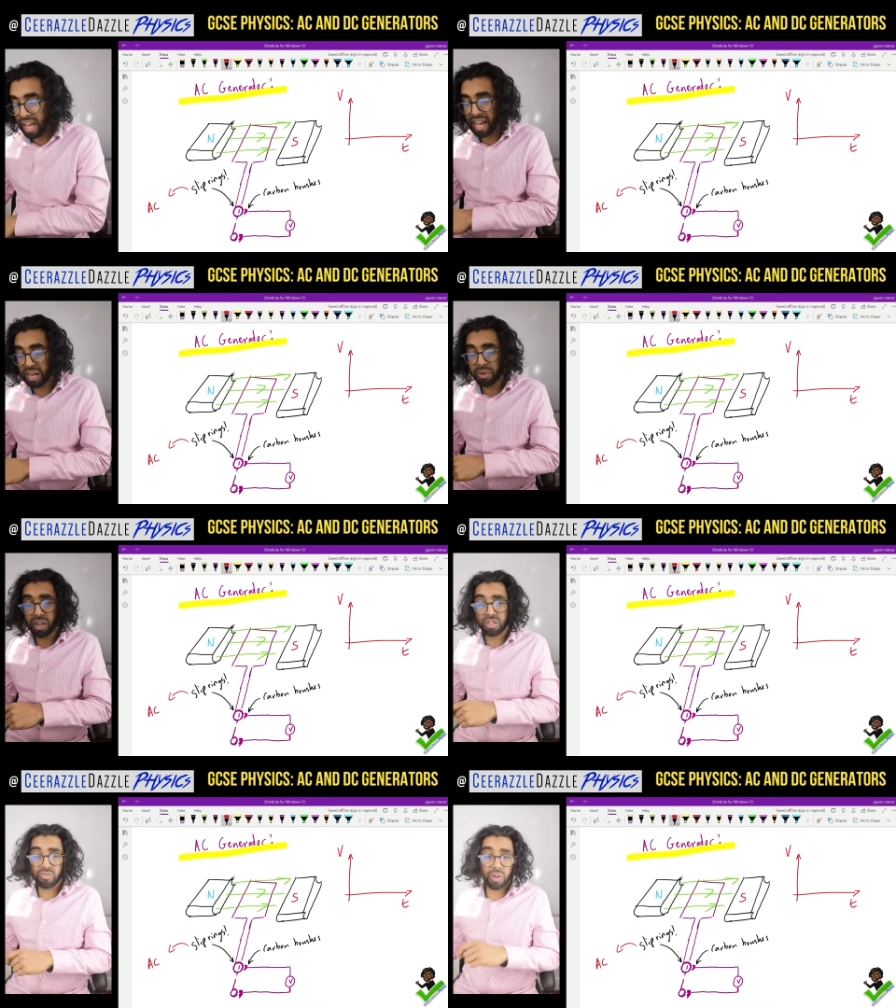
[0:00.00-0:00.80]
And we're
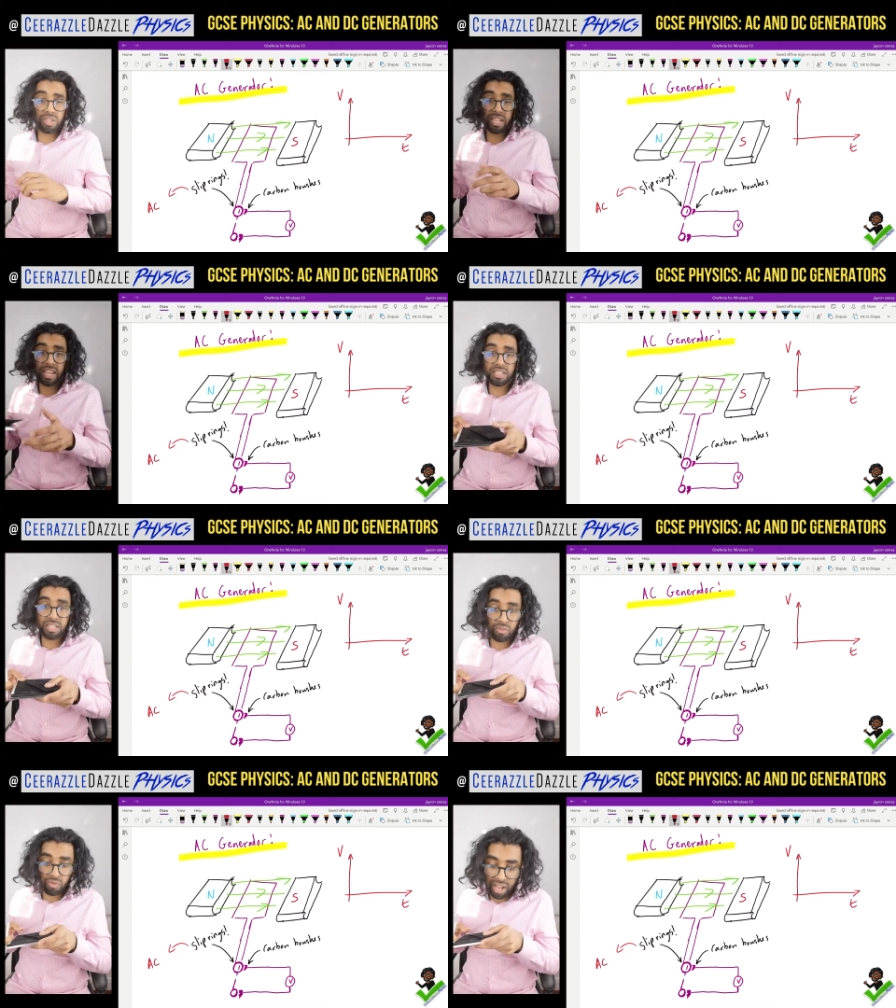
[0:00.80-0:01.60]
going to
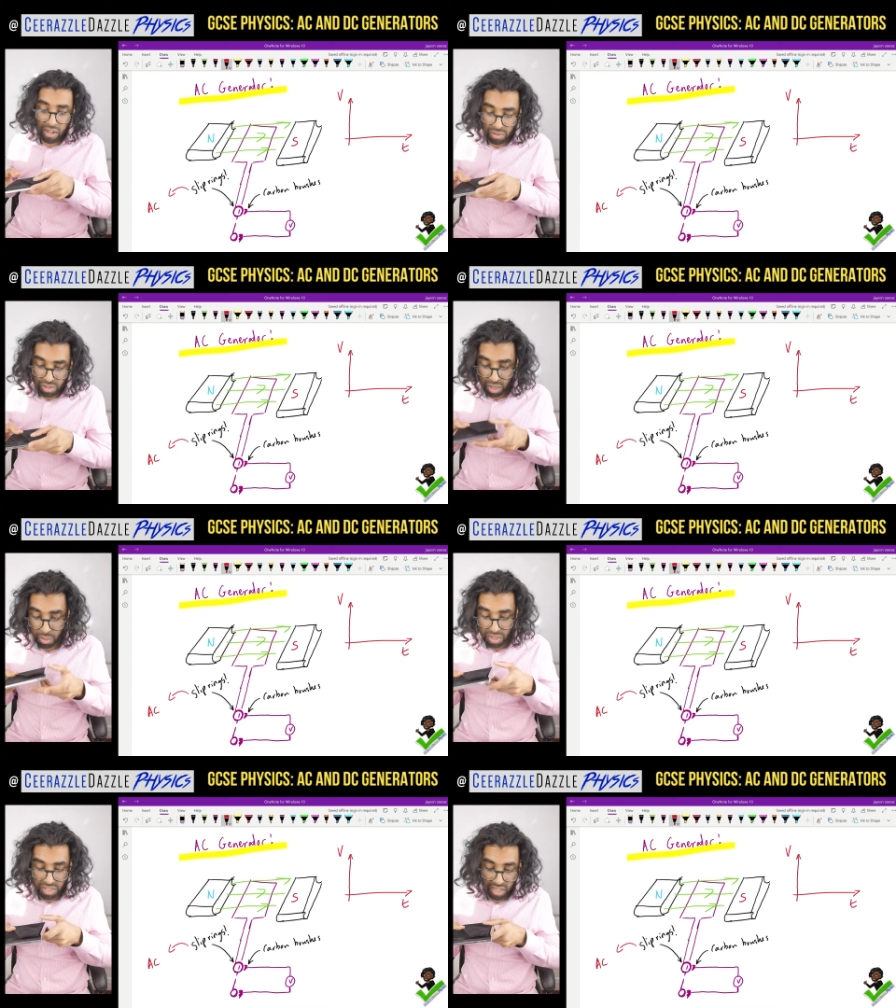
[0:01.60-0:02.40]
rotate it round.
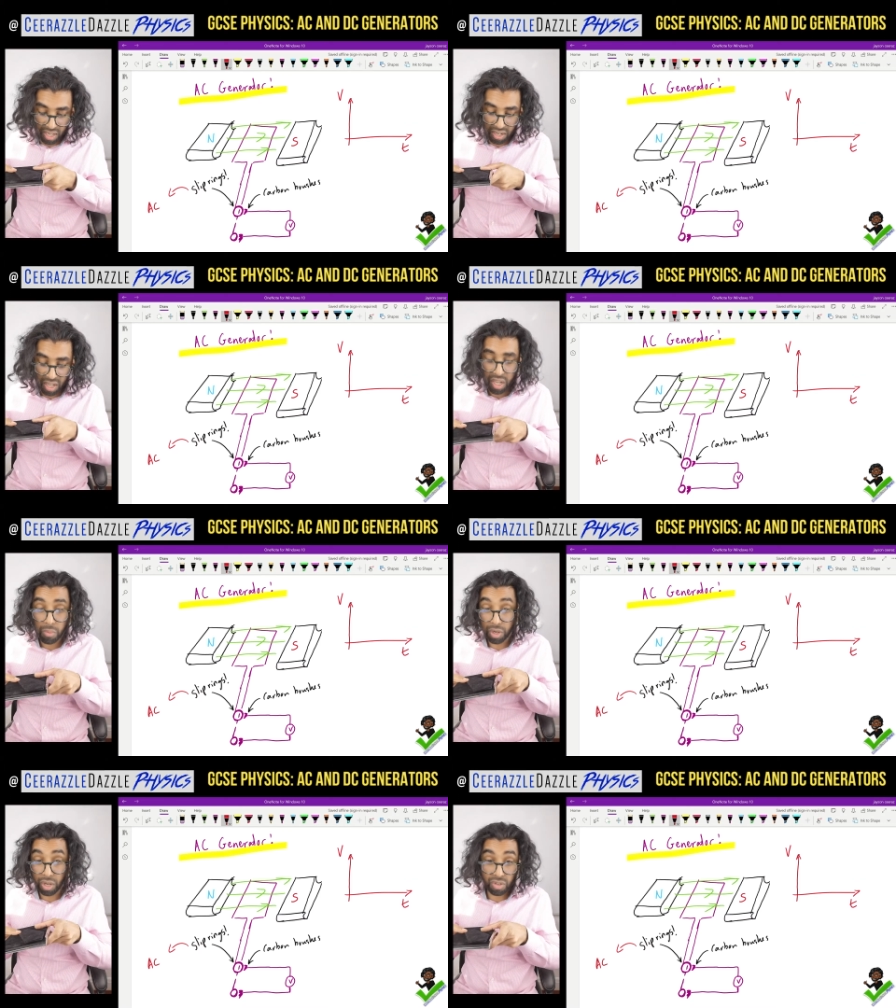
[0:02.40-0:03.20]
So once again,
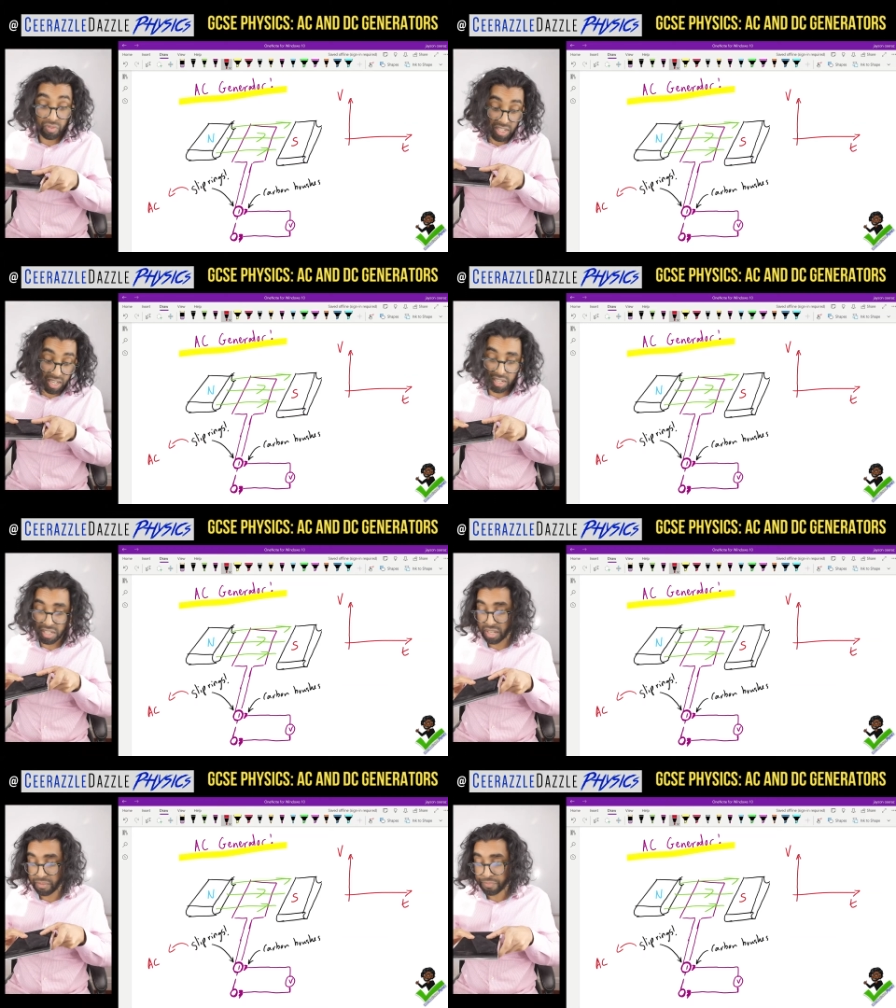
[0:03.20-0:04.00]
we're going to
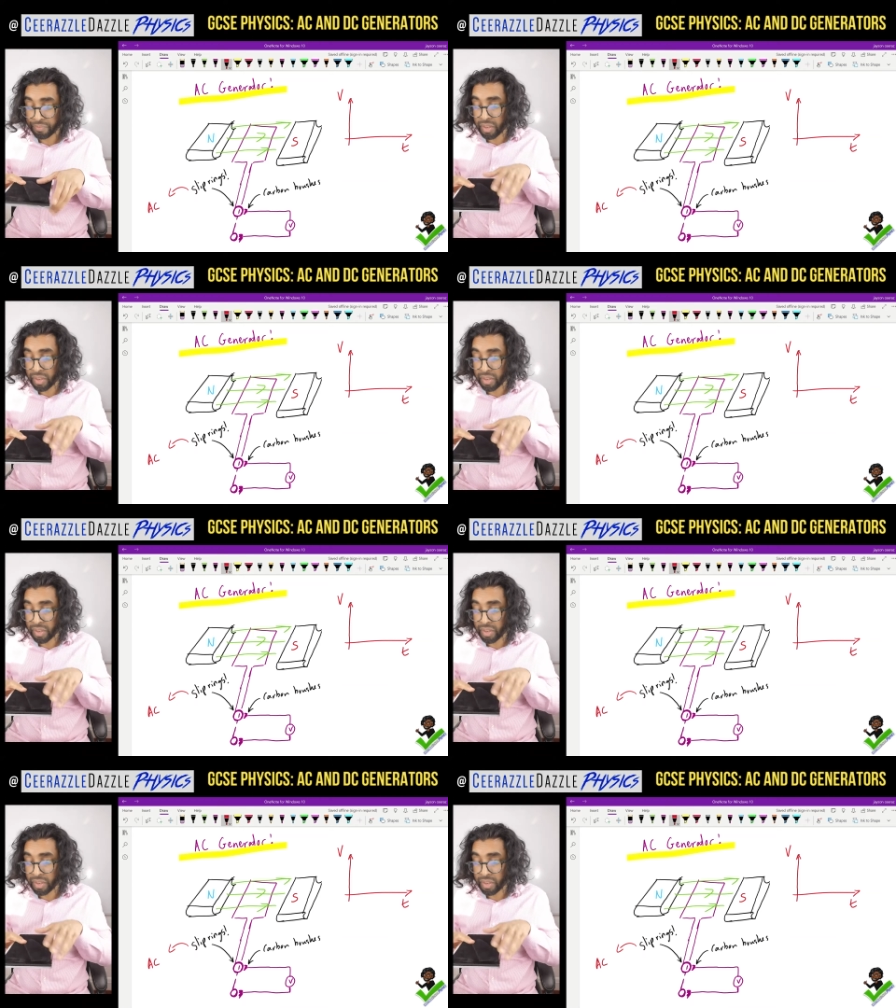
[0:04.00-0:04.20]
rotate it.